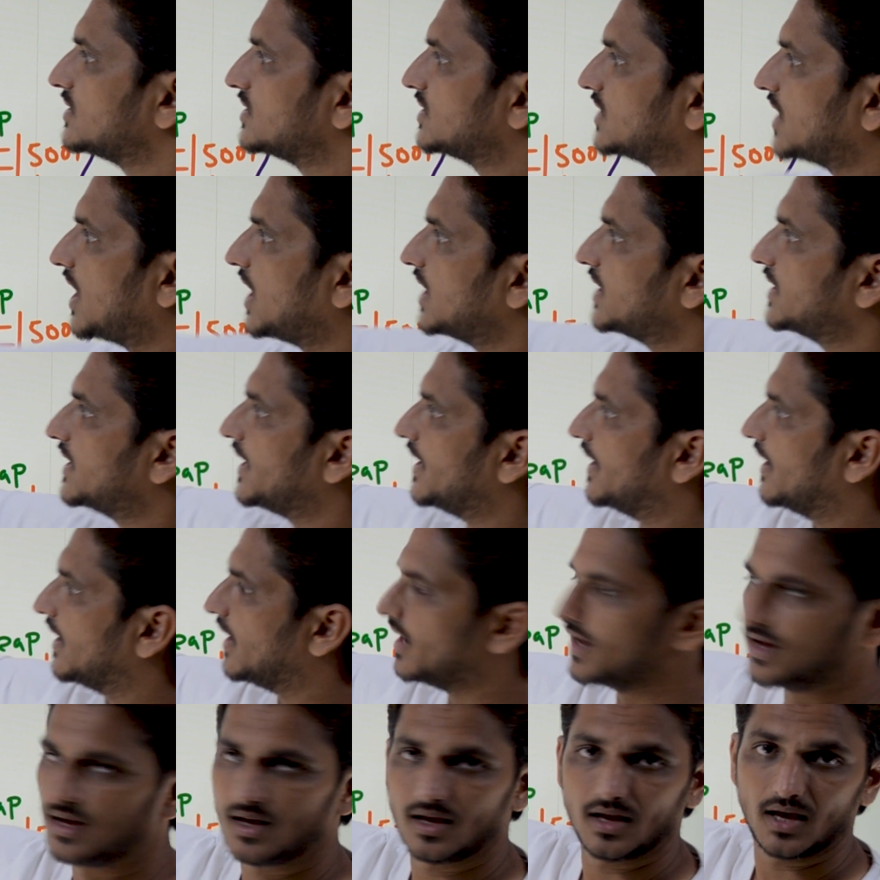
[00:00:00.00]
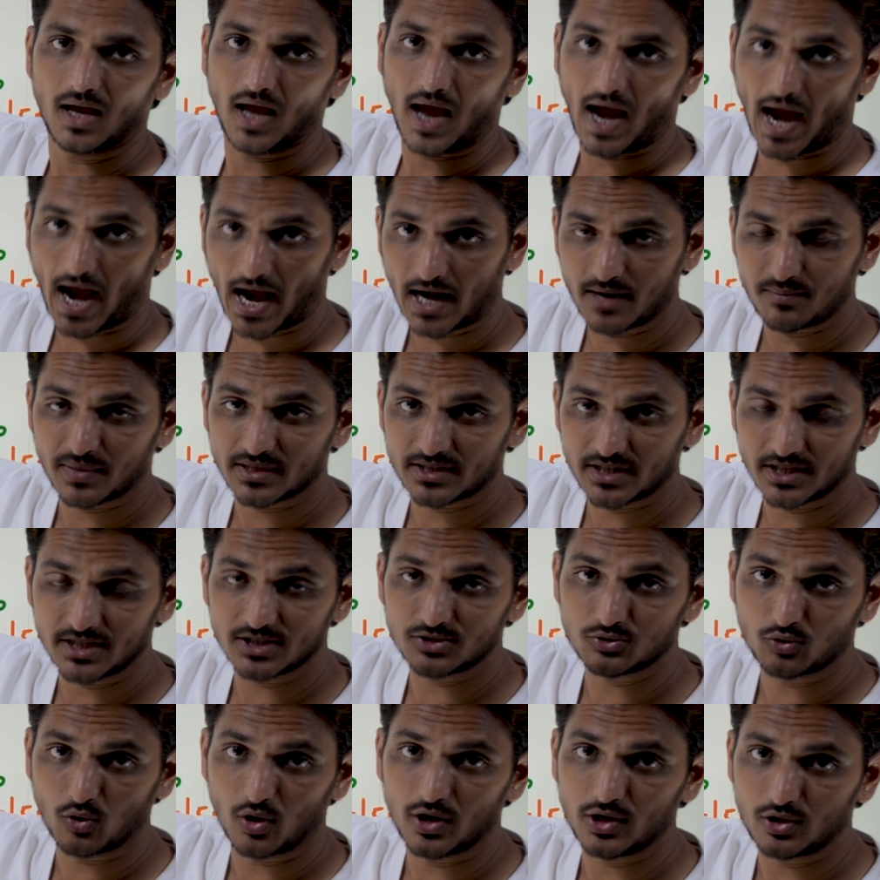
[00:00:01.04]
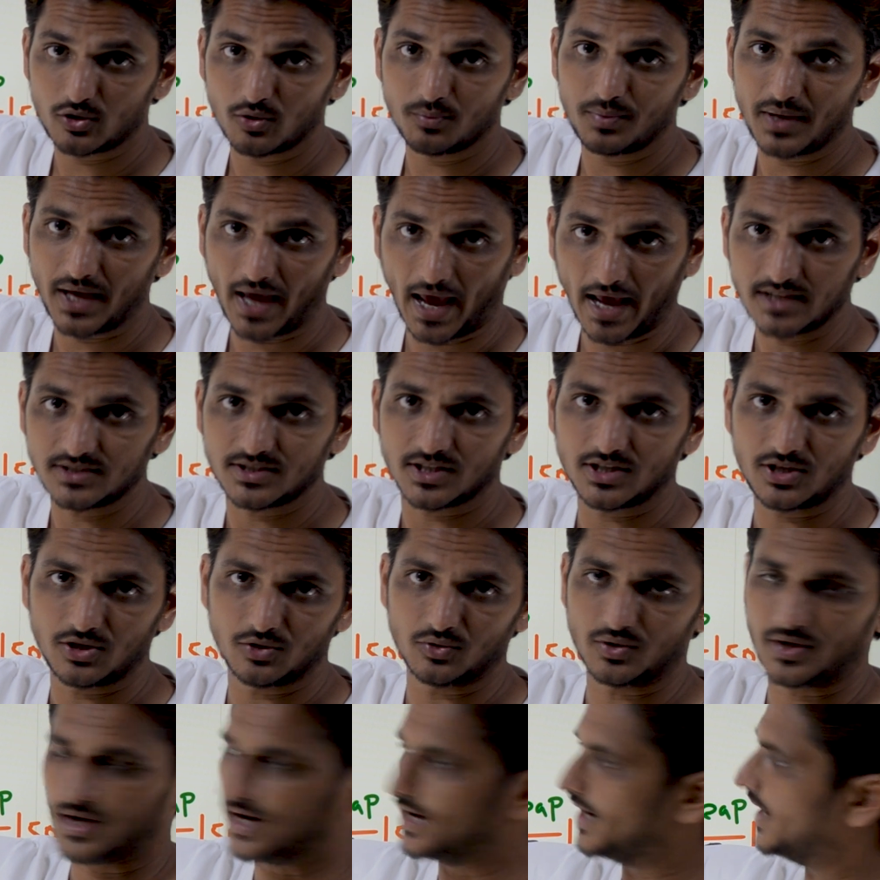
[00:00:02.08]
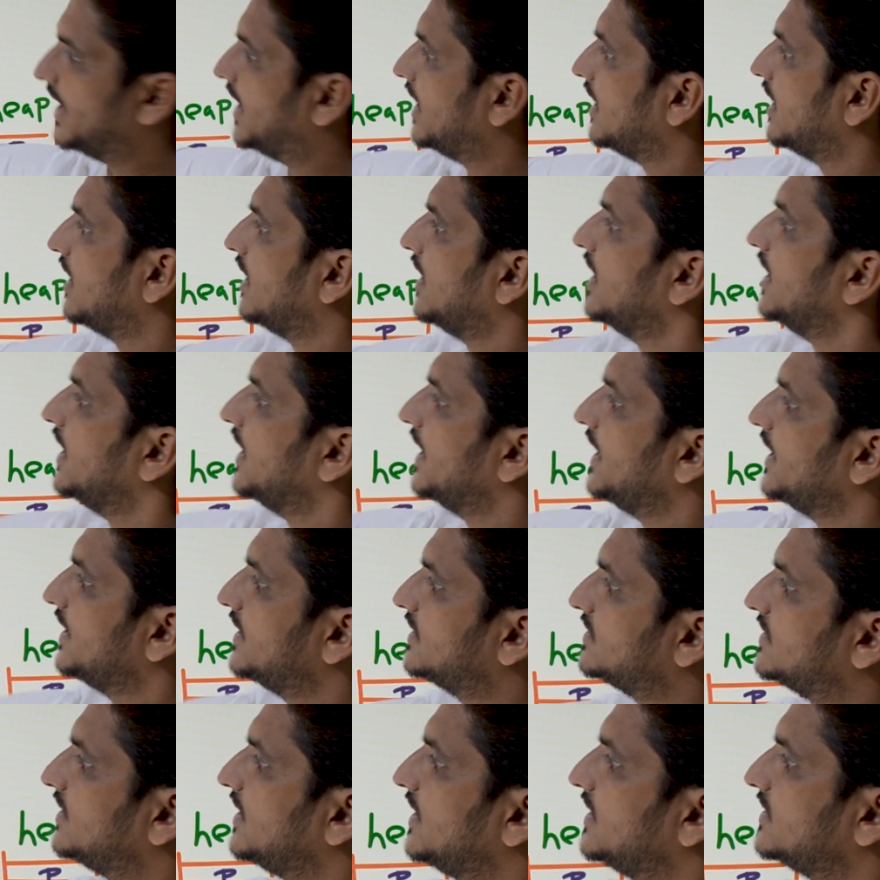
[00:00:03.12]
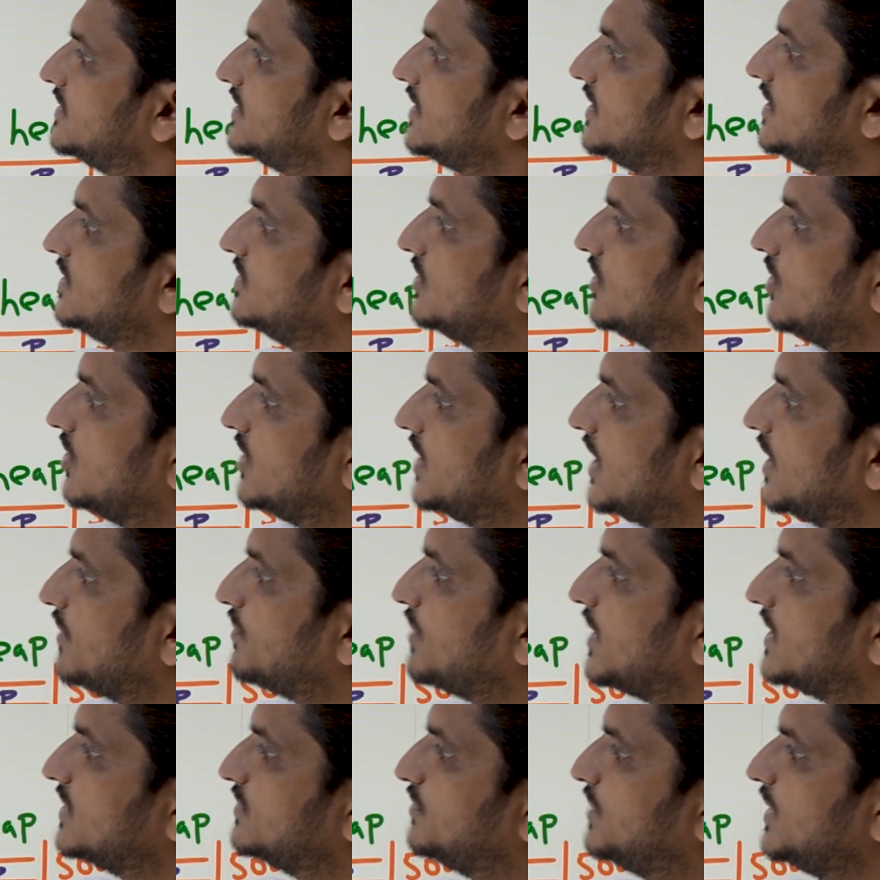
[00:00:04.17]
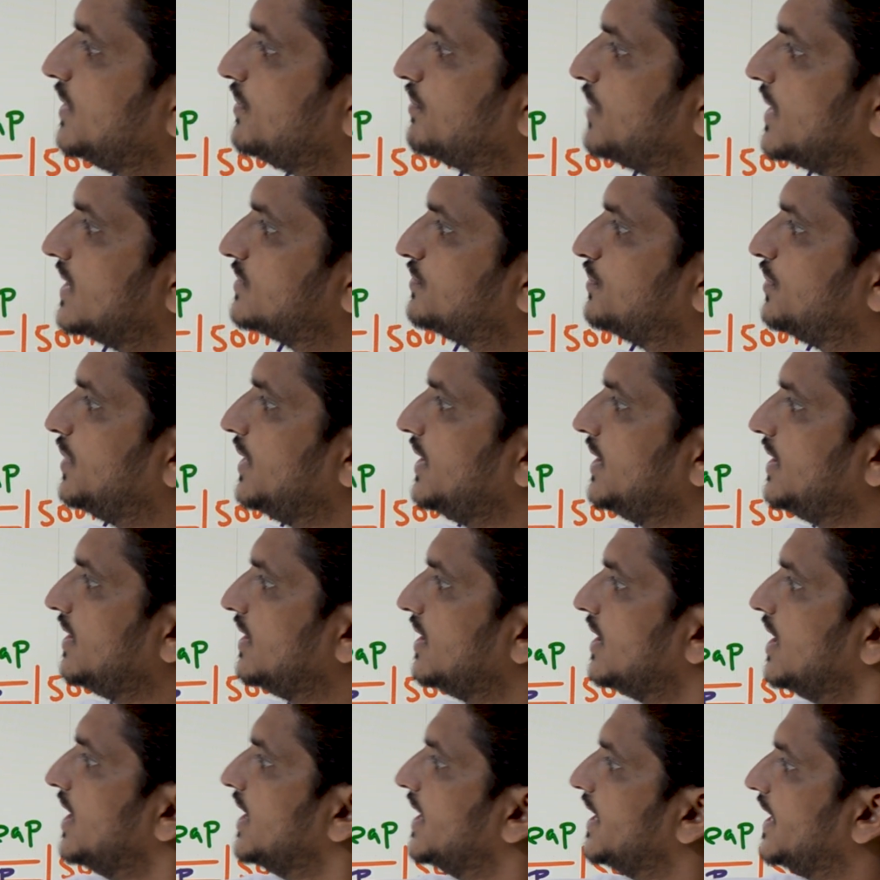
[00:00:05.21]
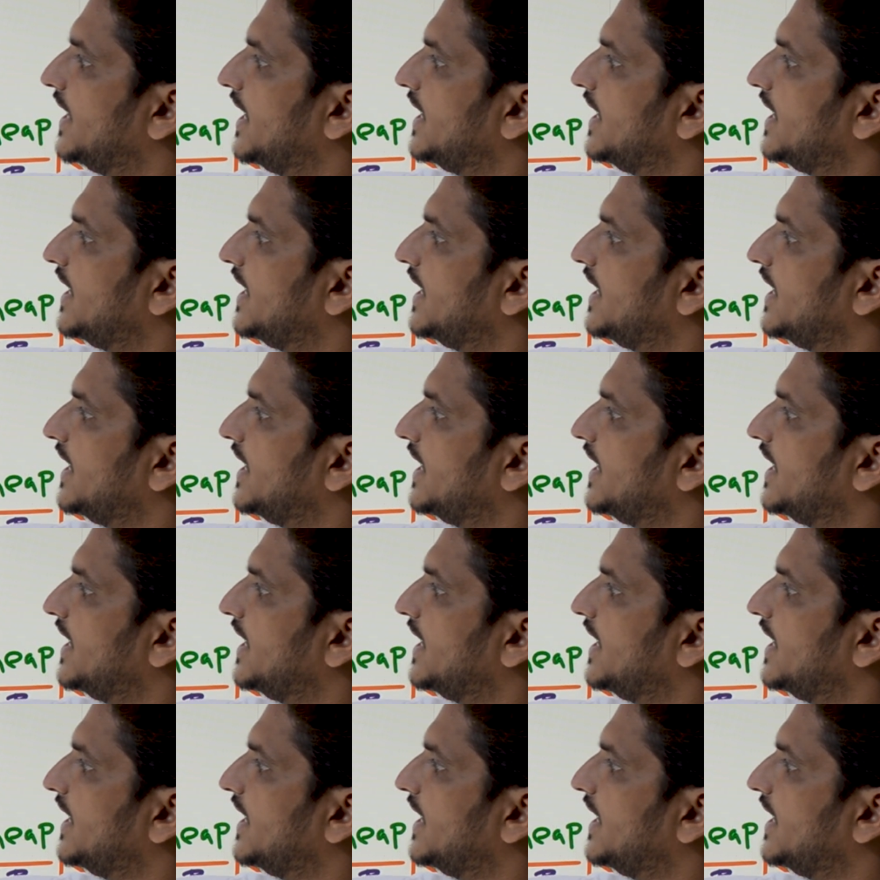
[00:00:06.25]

started. Add method is going to be executed. Int C, C is equal to A plus B plus P. A